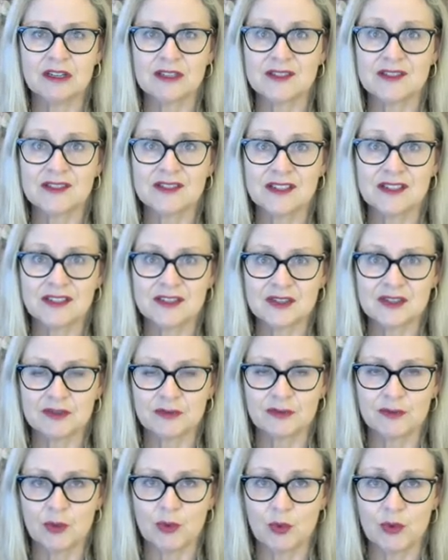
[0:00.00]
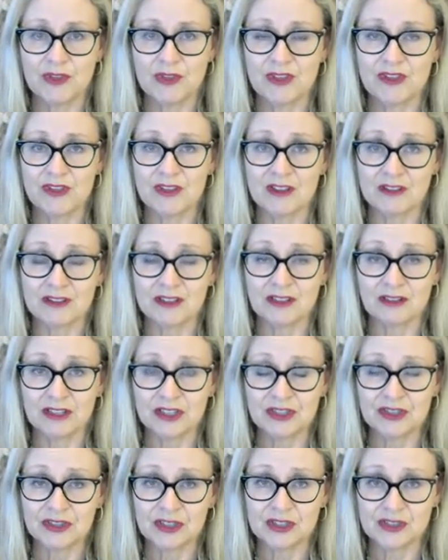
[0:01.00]
assessed for whether an
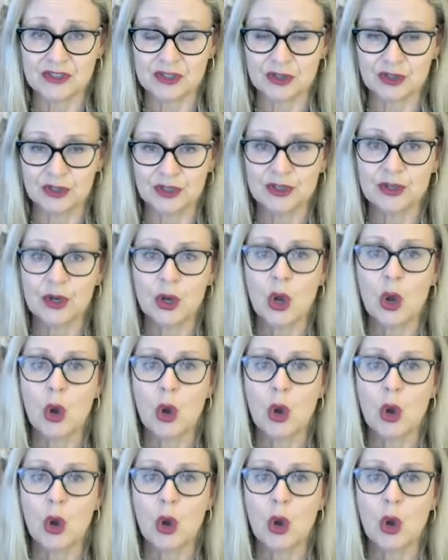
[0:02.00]
election has occurred